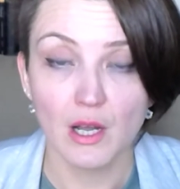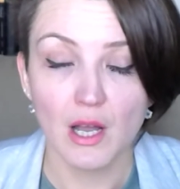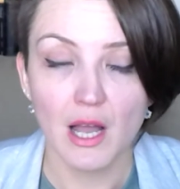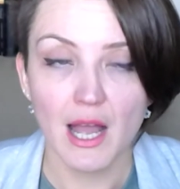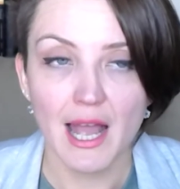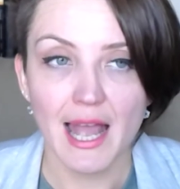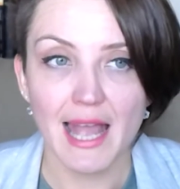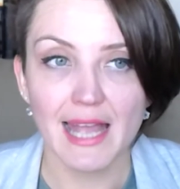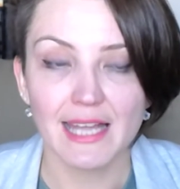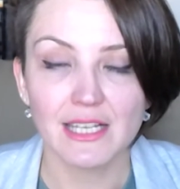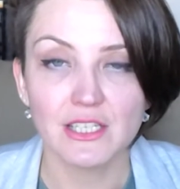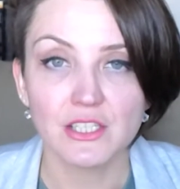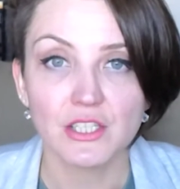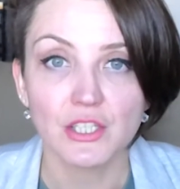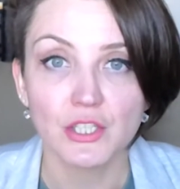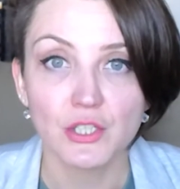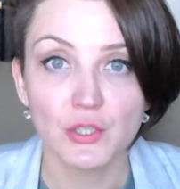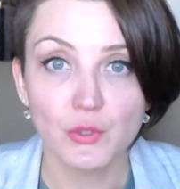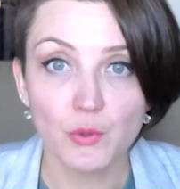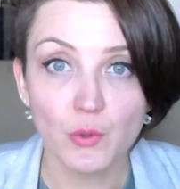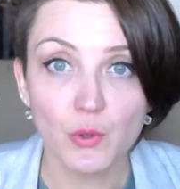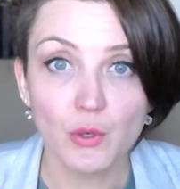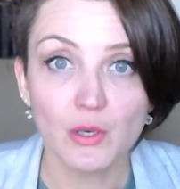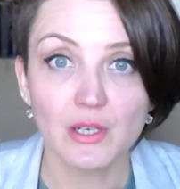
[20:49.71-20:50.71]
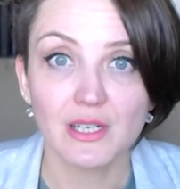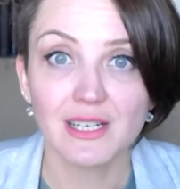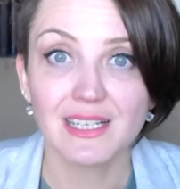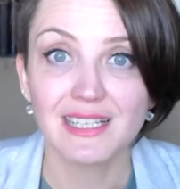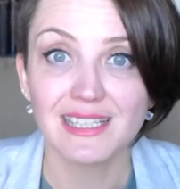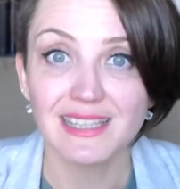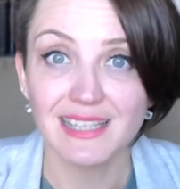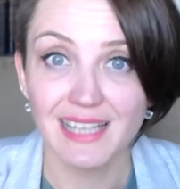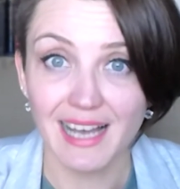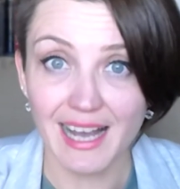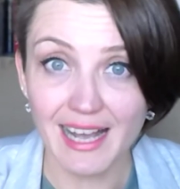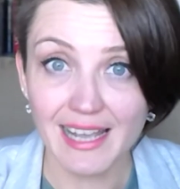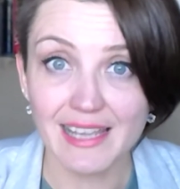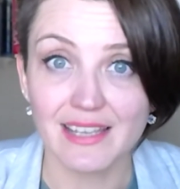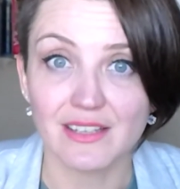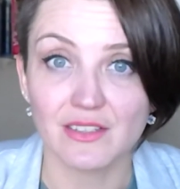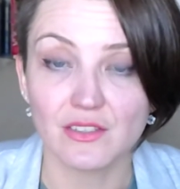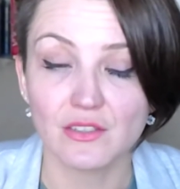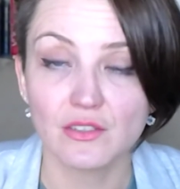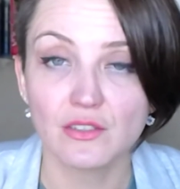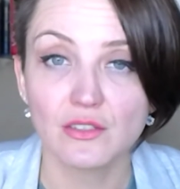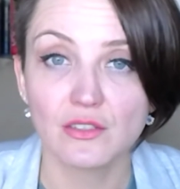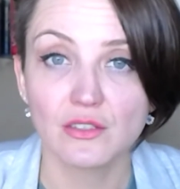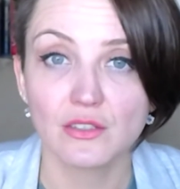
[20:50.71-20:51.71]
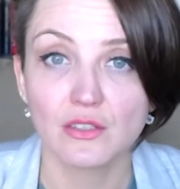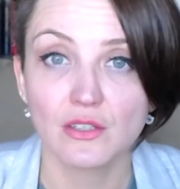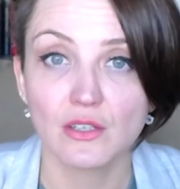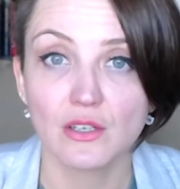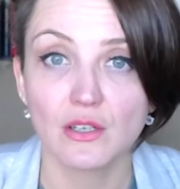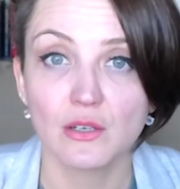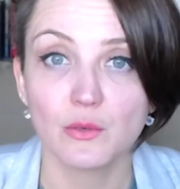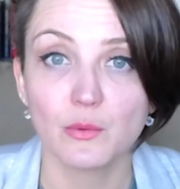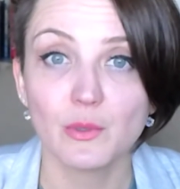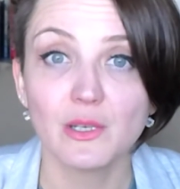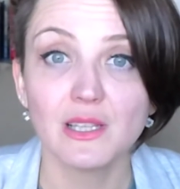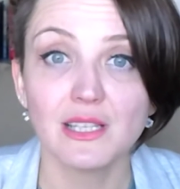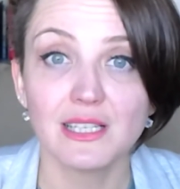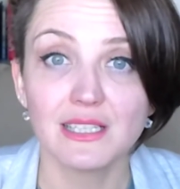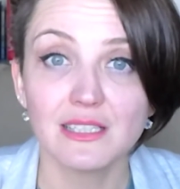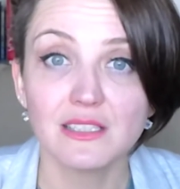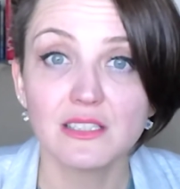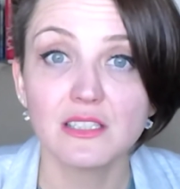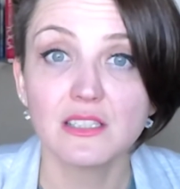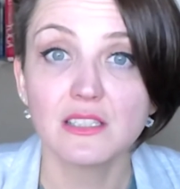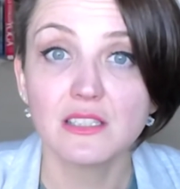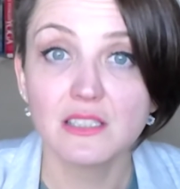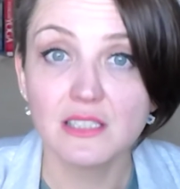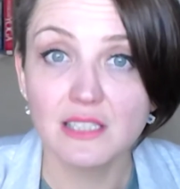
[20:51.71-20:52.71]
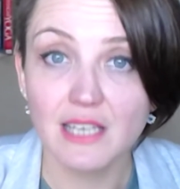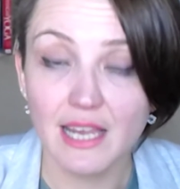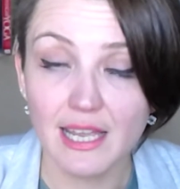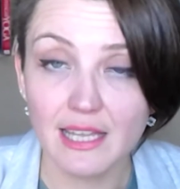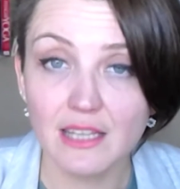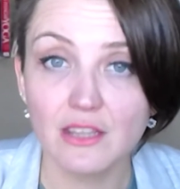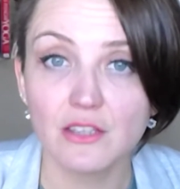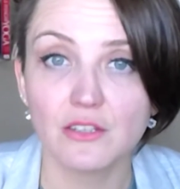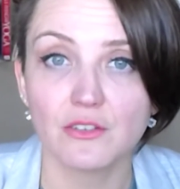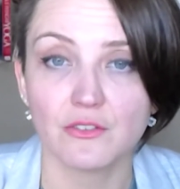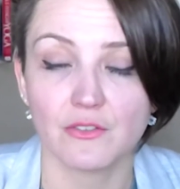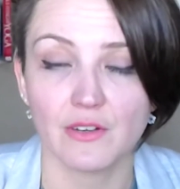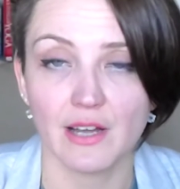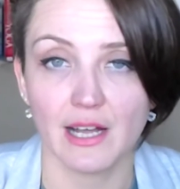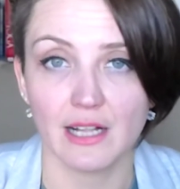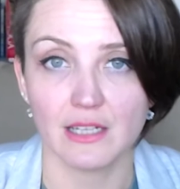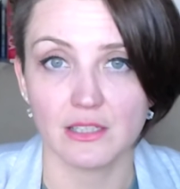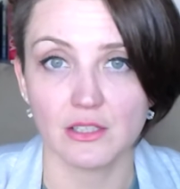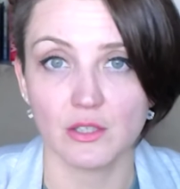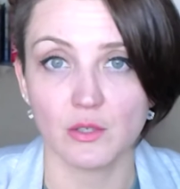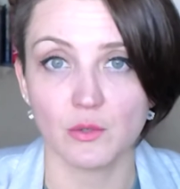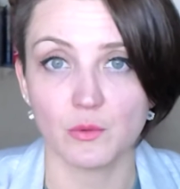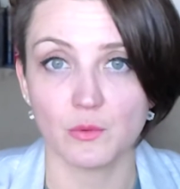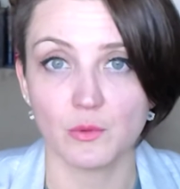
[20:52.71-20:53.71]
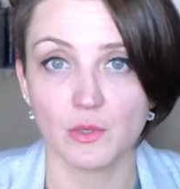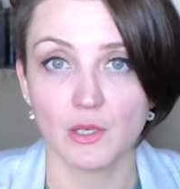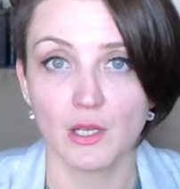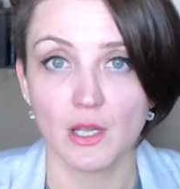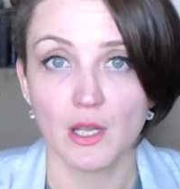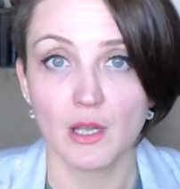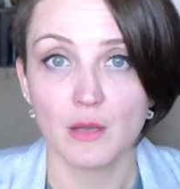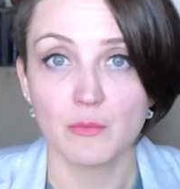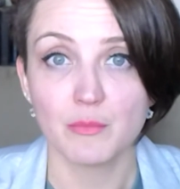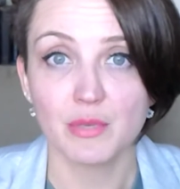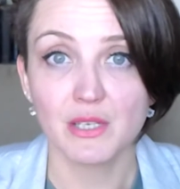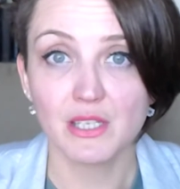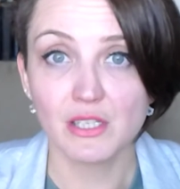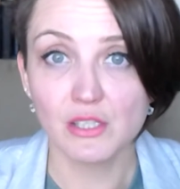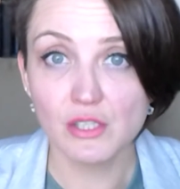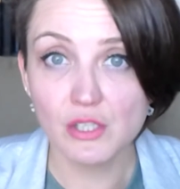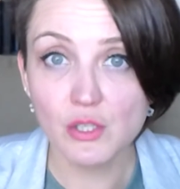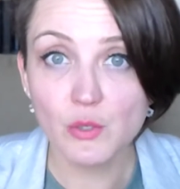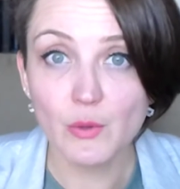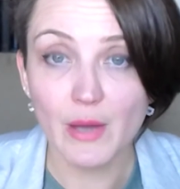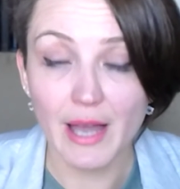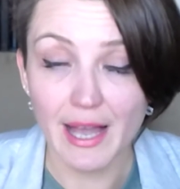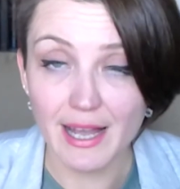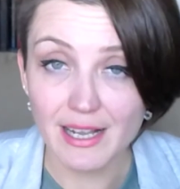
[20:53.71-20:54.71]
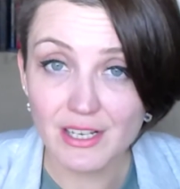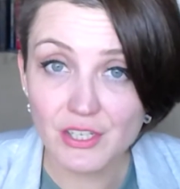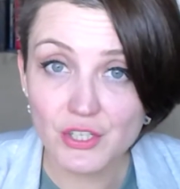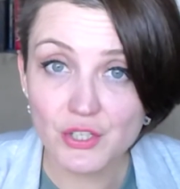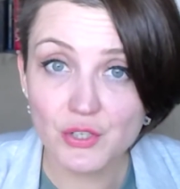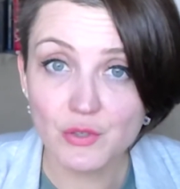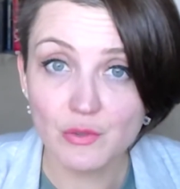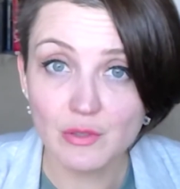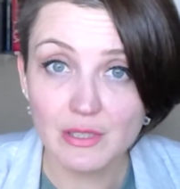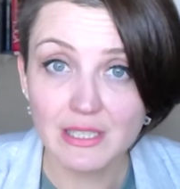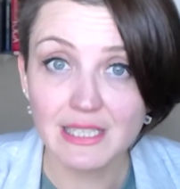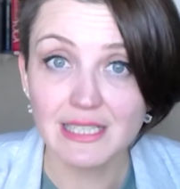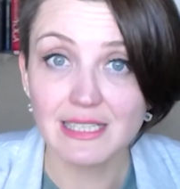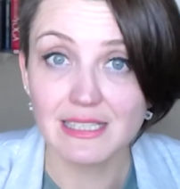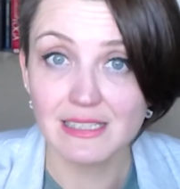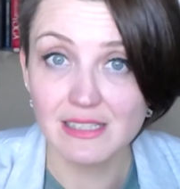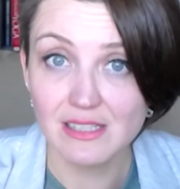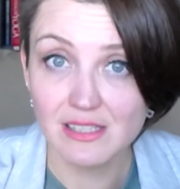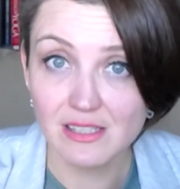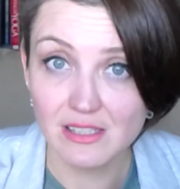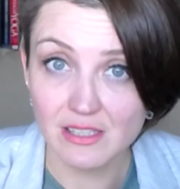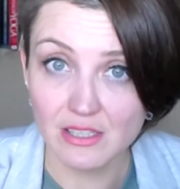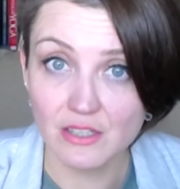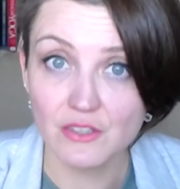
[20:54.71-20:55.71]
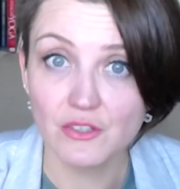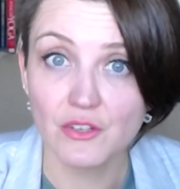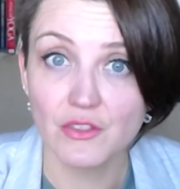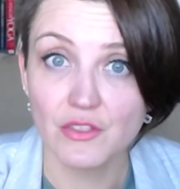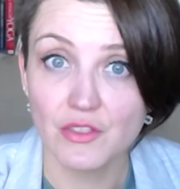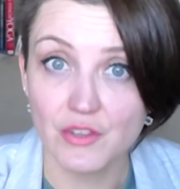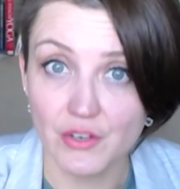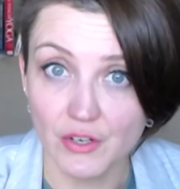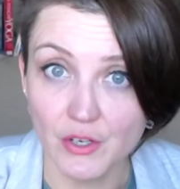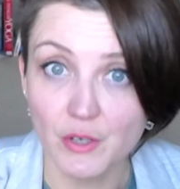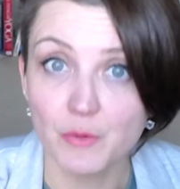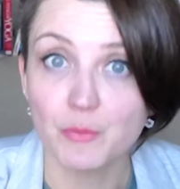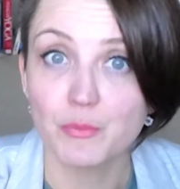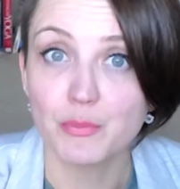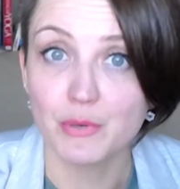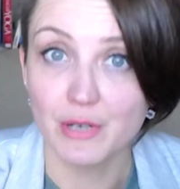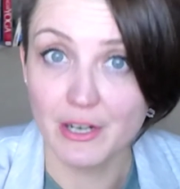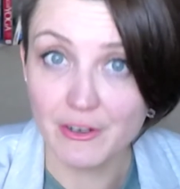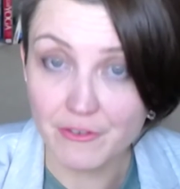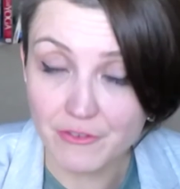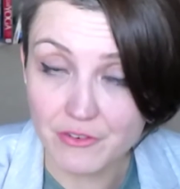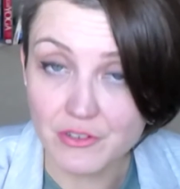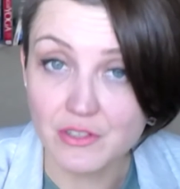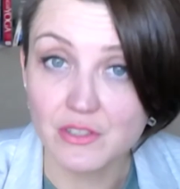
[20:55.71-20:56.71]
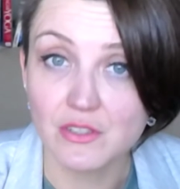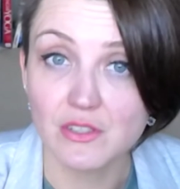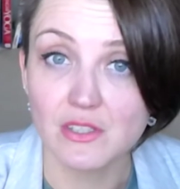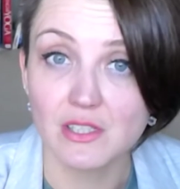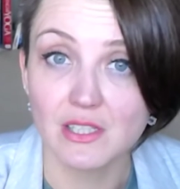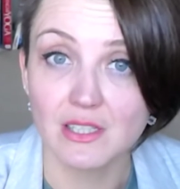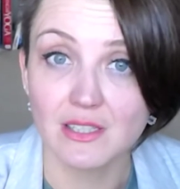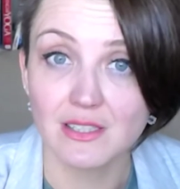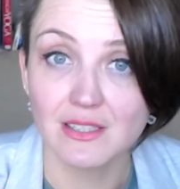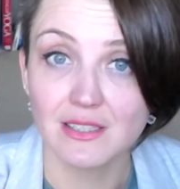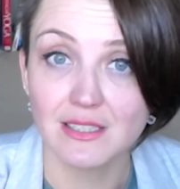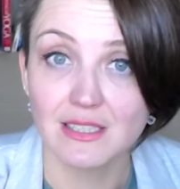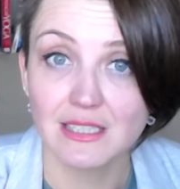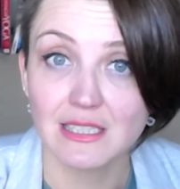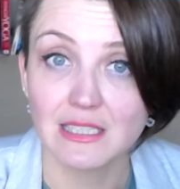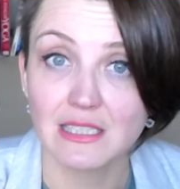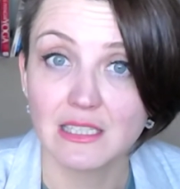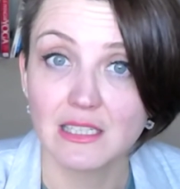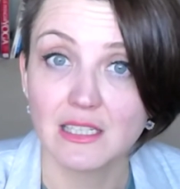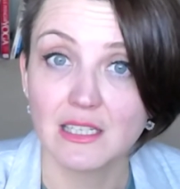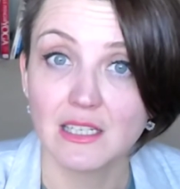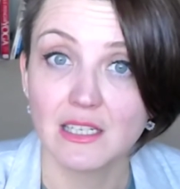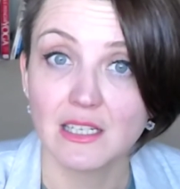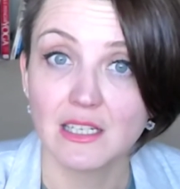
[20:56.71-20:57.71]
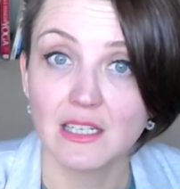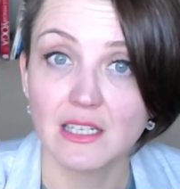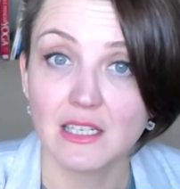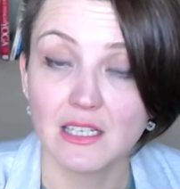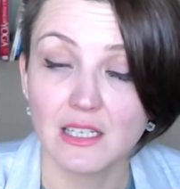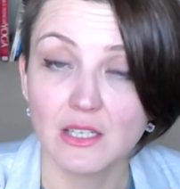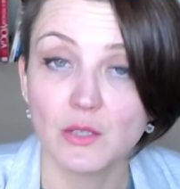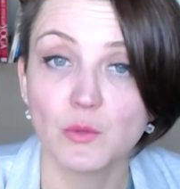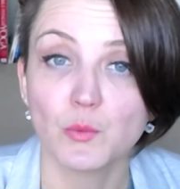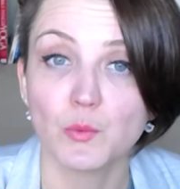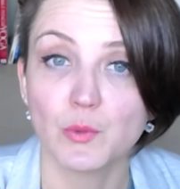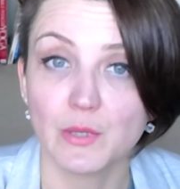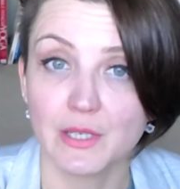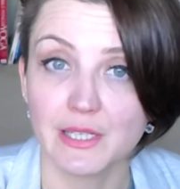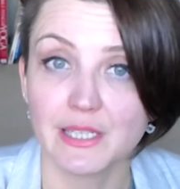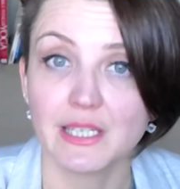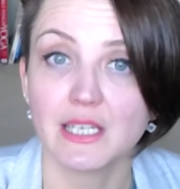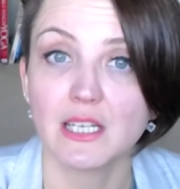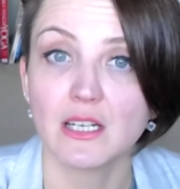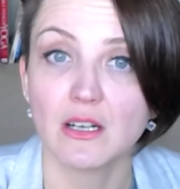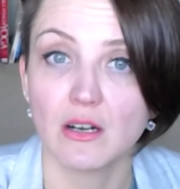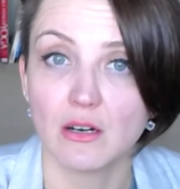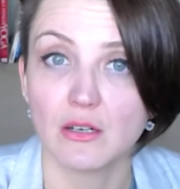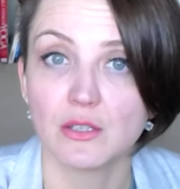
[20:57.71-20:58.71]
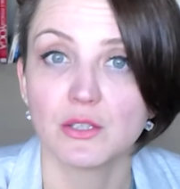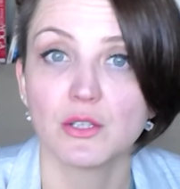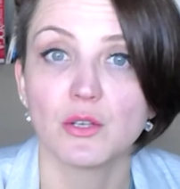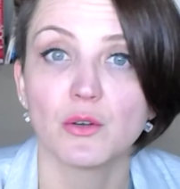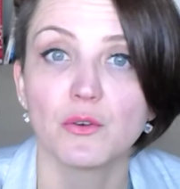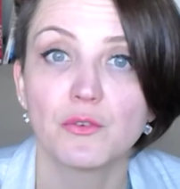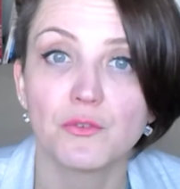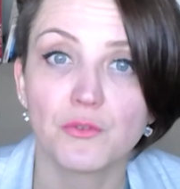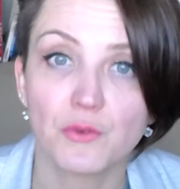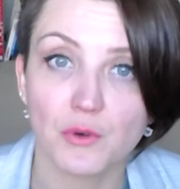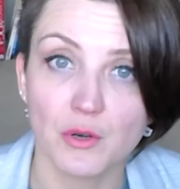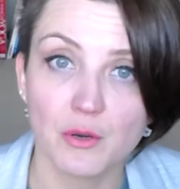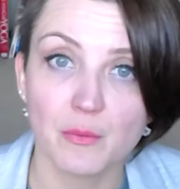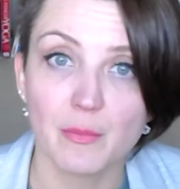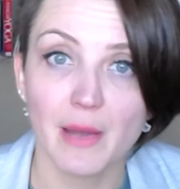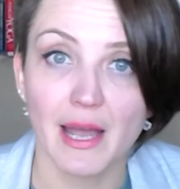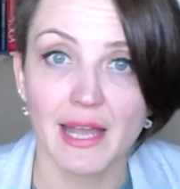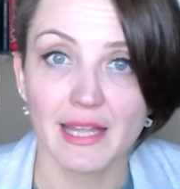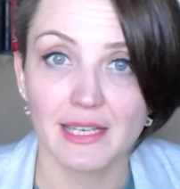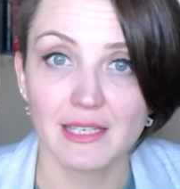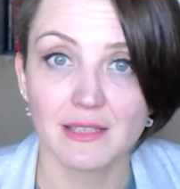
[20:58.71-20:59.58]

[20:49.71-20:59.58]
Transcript: and your clients will understand the value because you actually considered their preferences in working on your format.